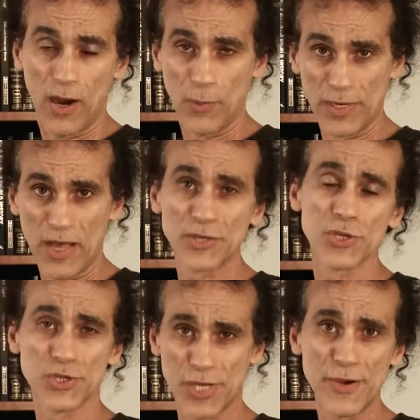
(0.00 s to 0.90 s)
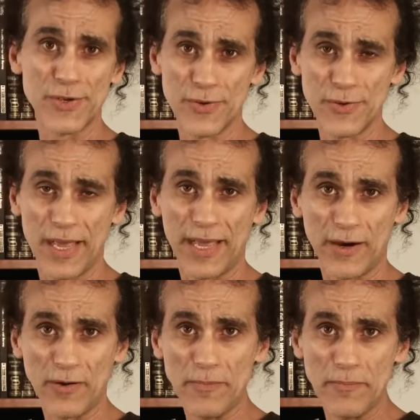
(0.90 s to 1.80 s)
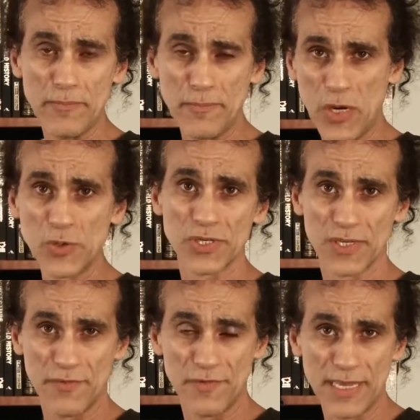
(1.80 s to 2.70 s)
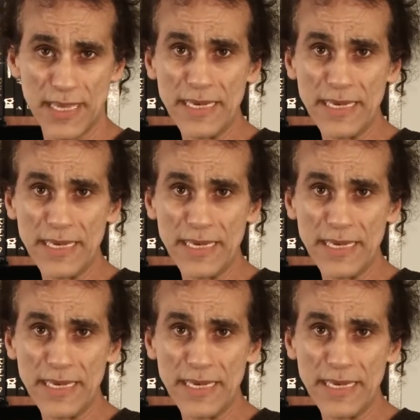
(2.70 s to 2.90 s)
I would like to show you how most of the